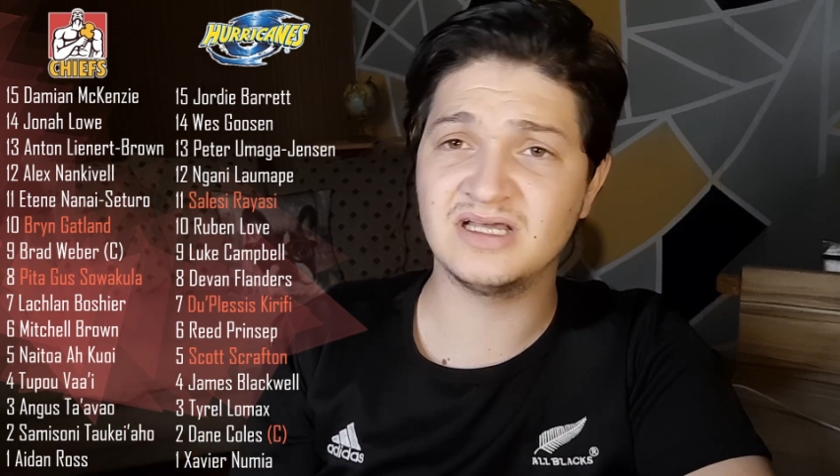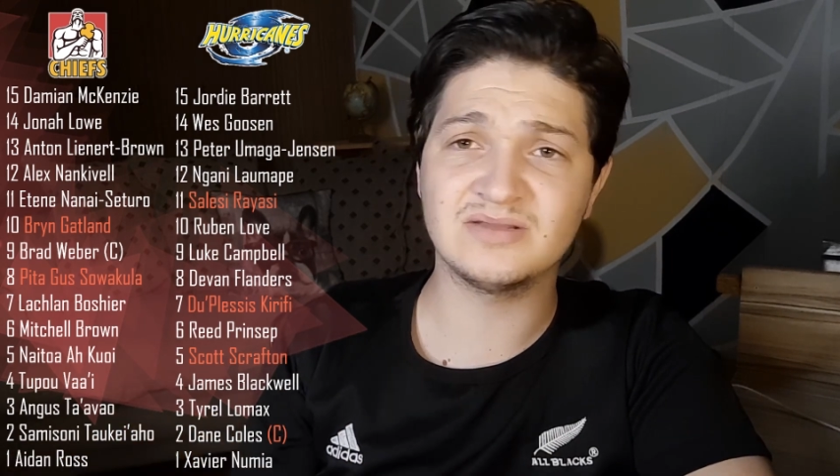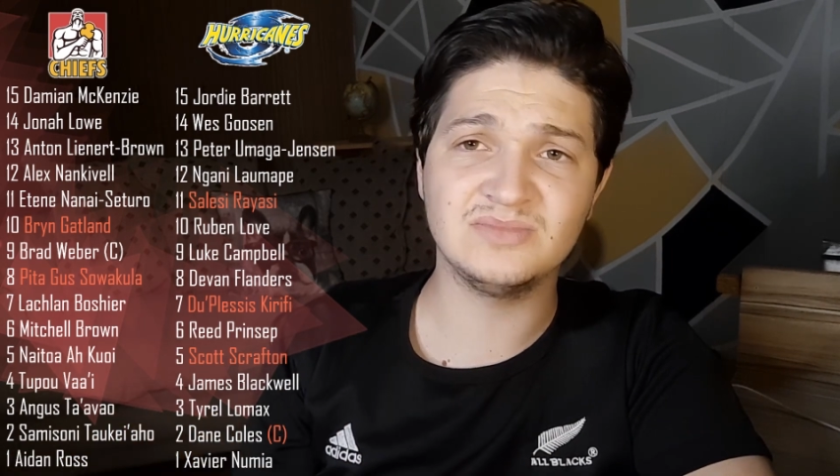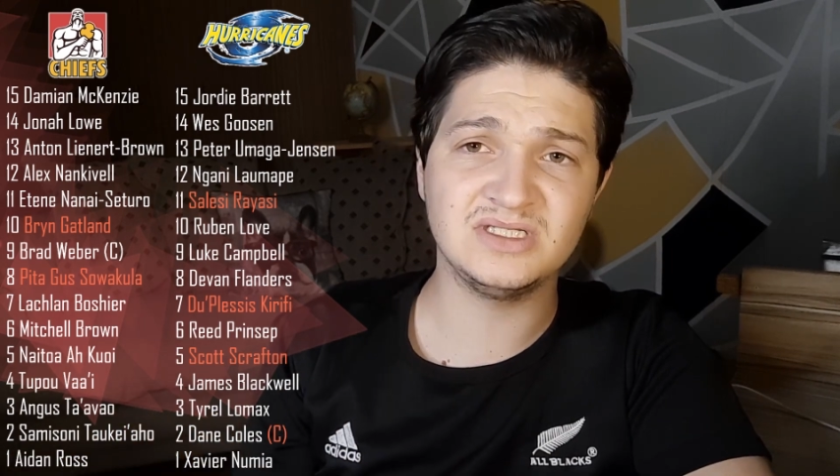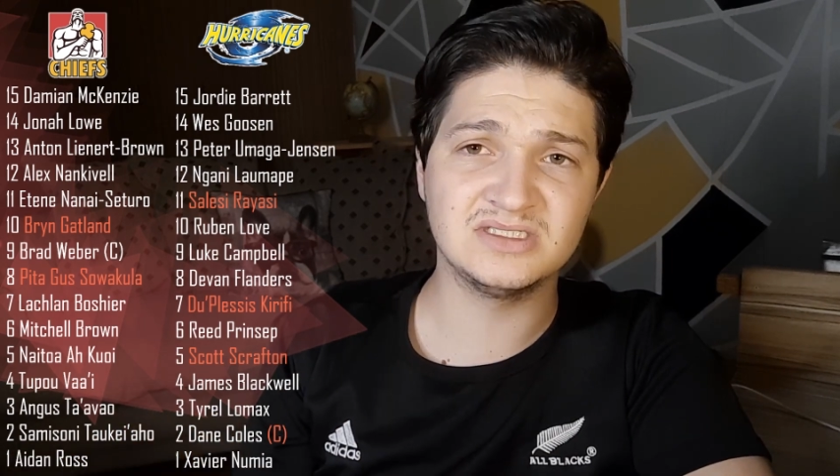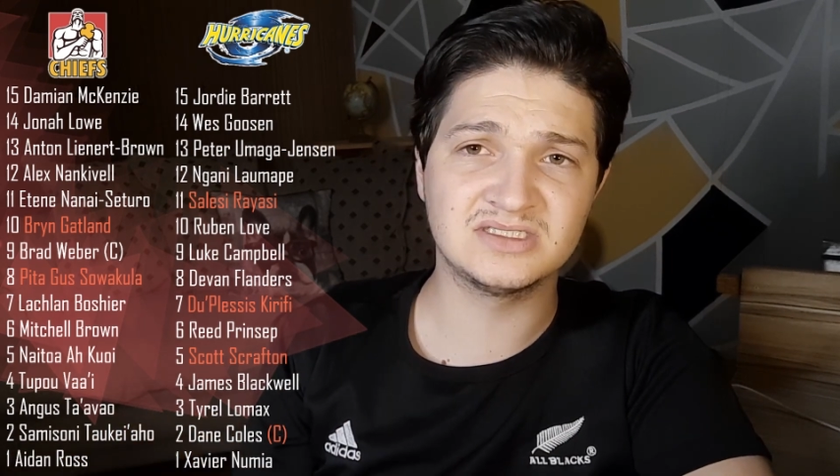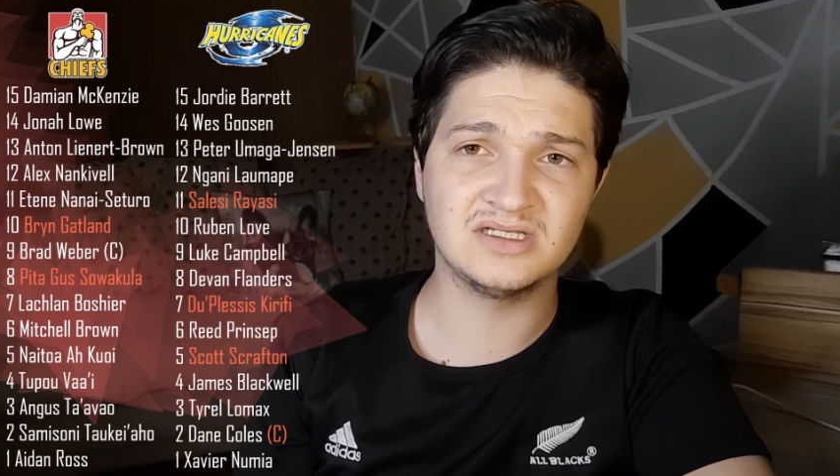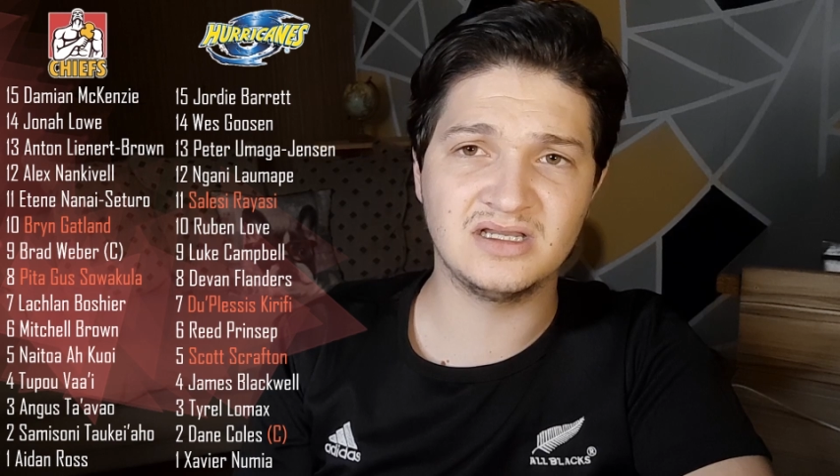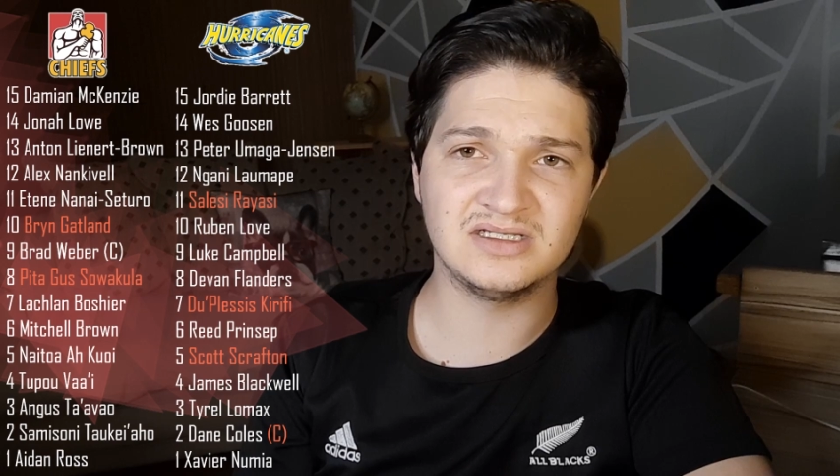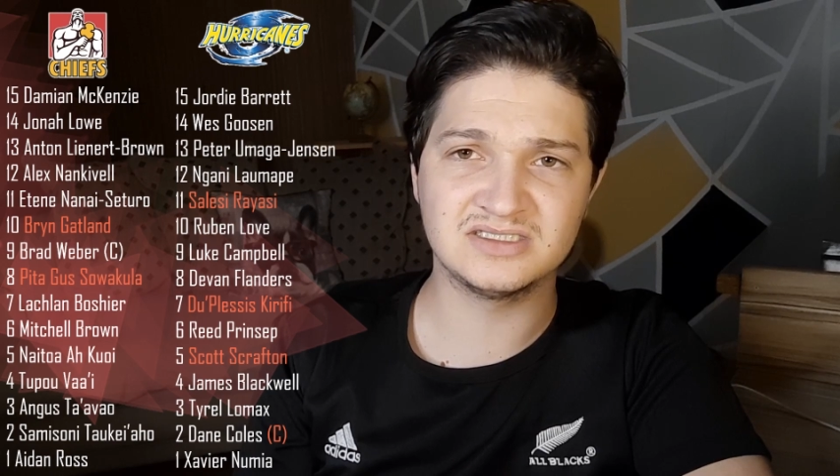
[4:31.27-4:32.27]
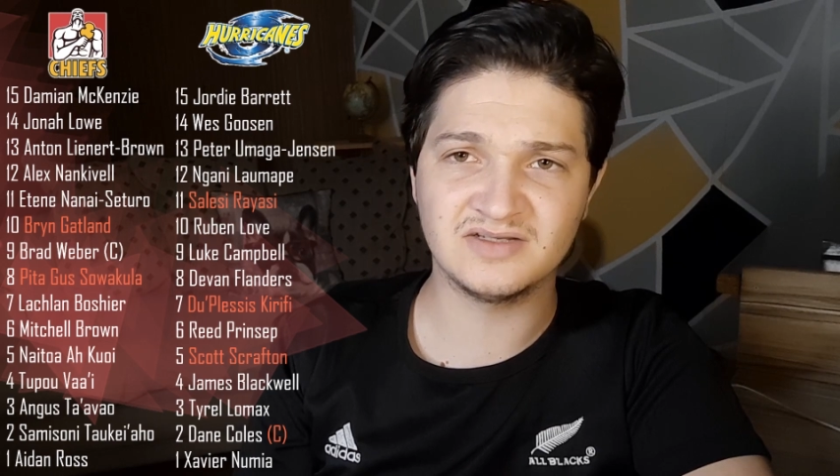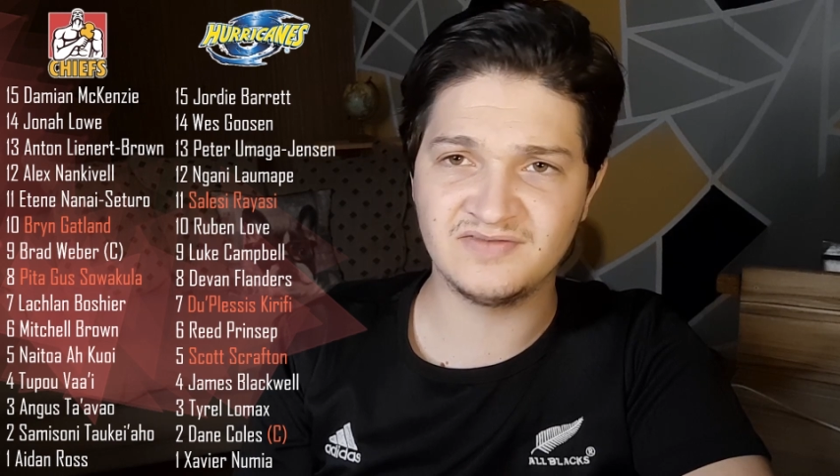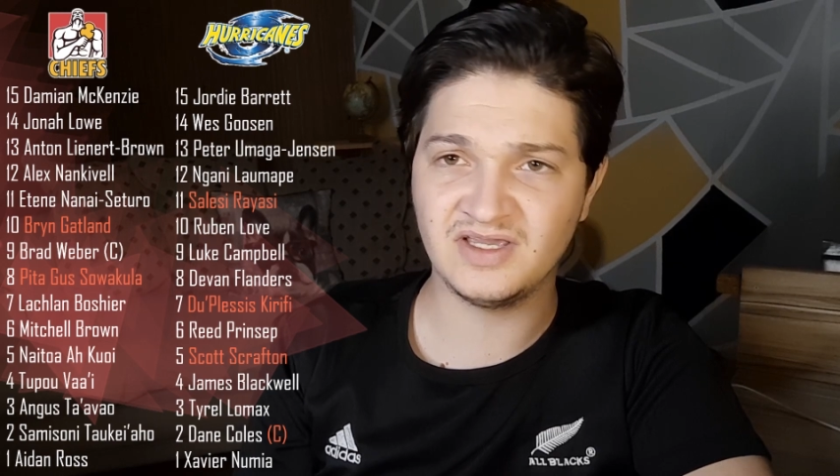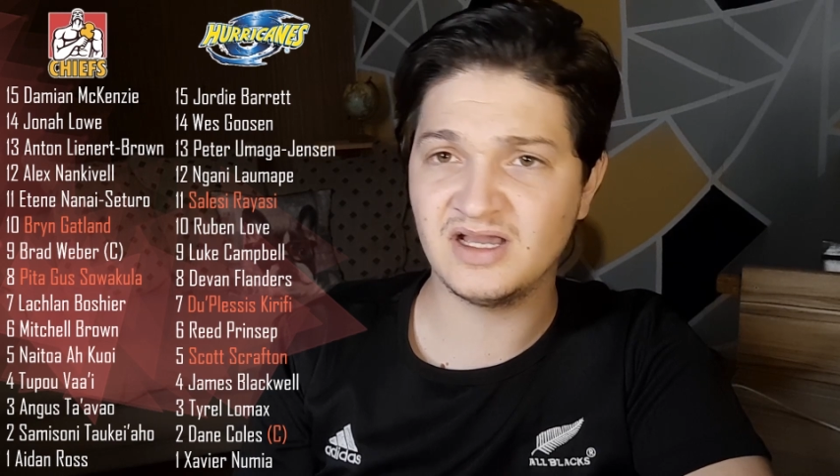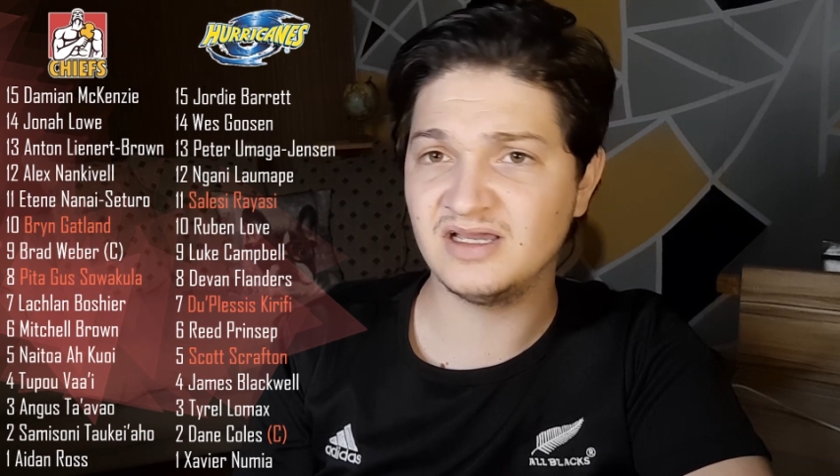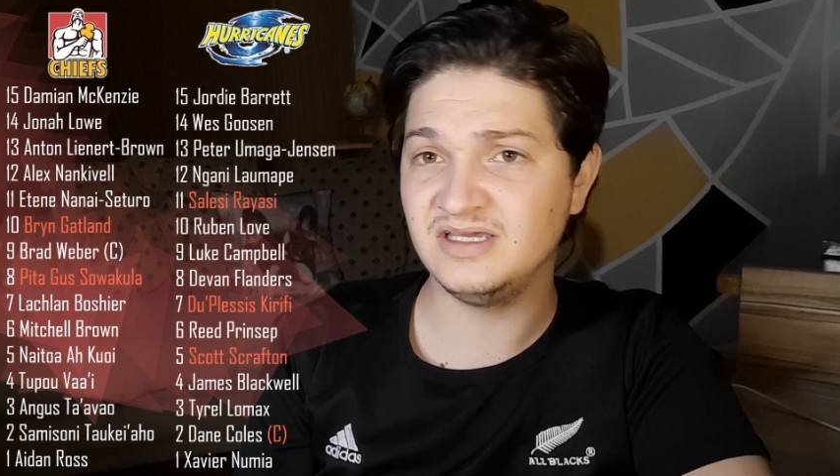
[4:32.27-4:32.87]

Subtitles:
That means Savia,